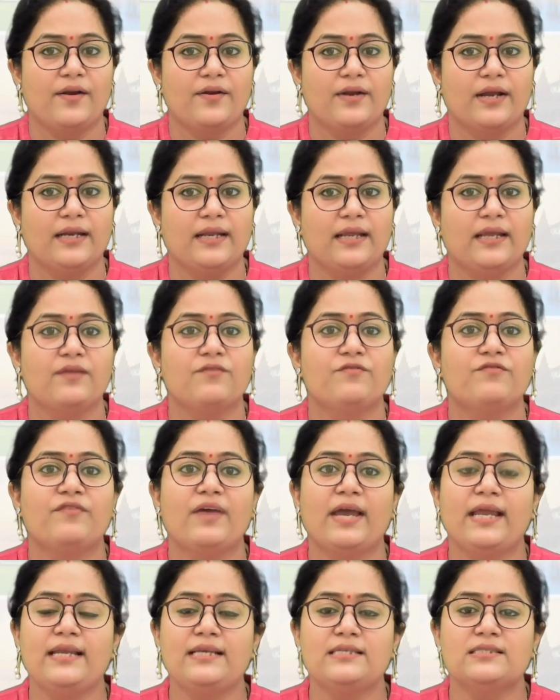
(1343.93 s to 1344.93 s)
running
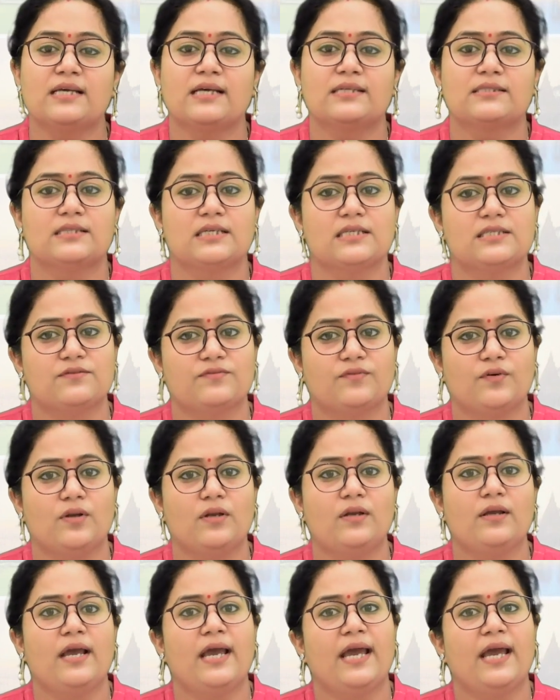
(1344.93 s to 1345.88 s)
very successful